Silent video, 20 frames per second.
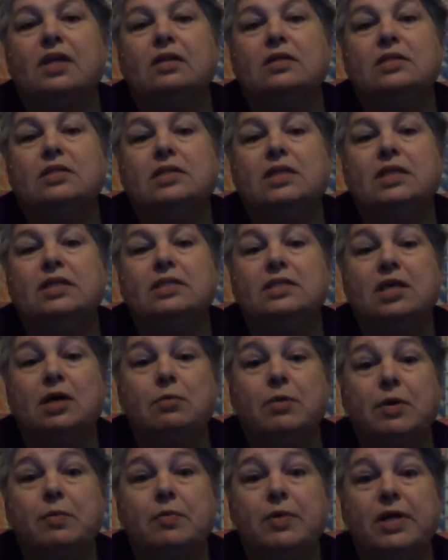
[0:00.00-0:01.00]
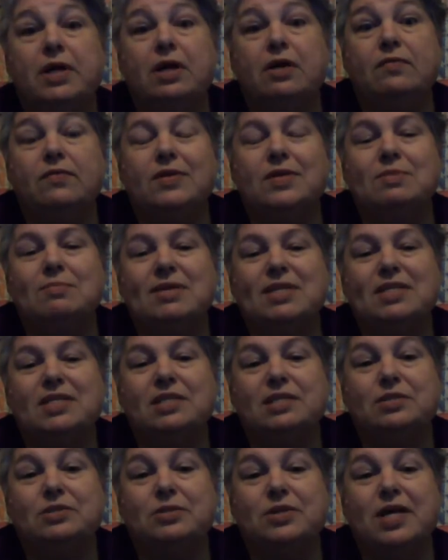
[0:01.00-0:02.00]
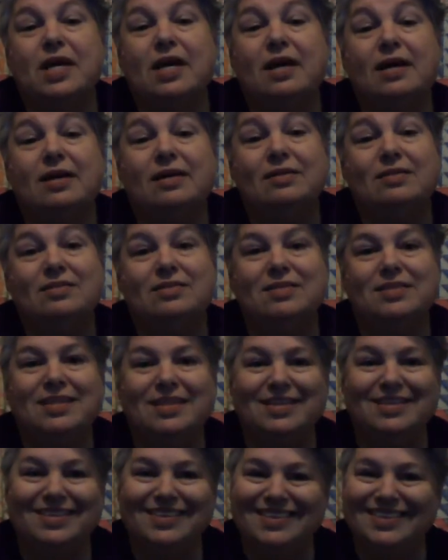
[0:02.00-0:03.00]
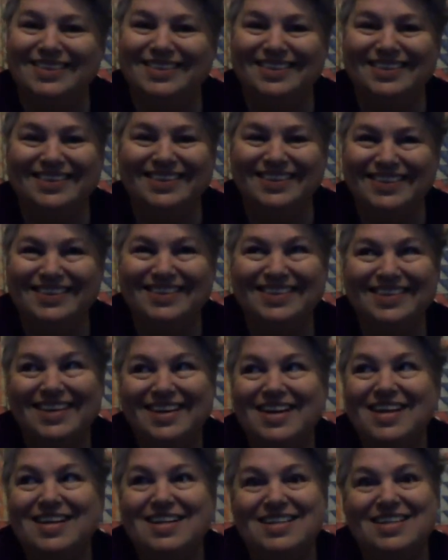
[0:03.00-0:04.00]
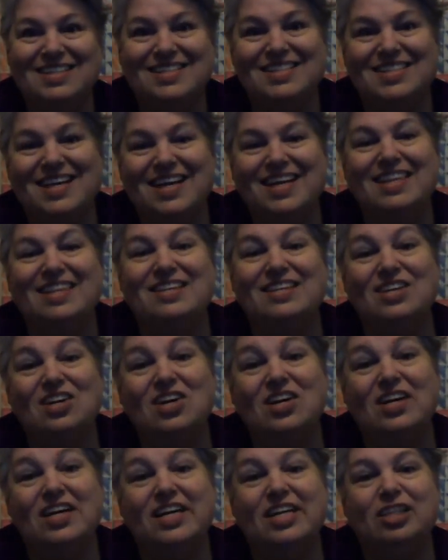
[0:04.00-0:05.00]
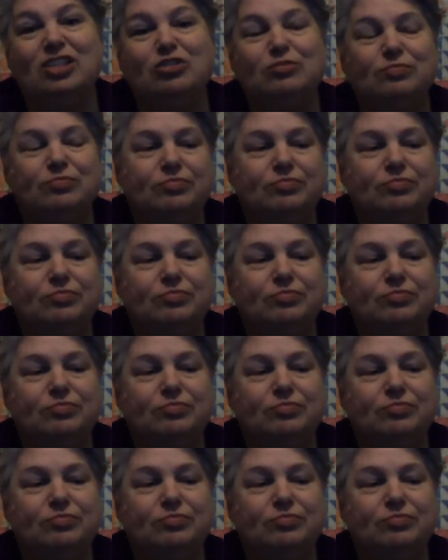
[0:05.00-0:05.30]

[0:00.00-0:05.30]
let's see. So we went over to my sister's house to stay the night.